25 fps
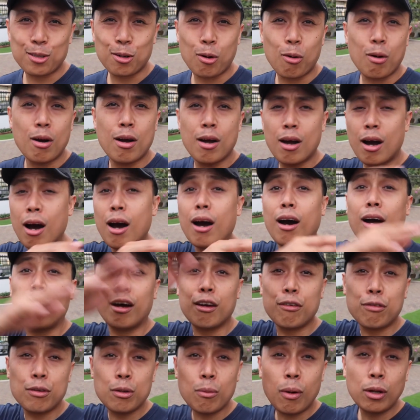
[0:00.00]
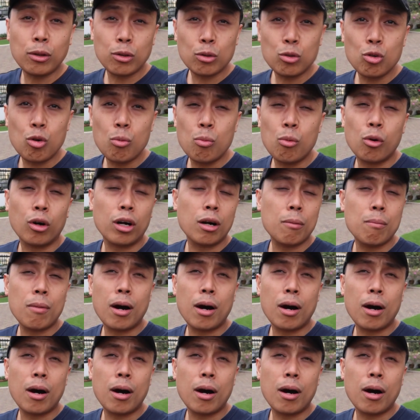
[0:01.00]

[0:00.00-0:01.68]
So if you want to know more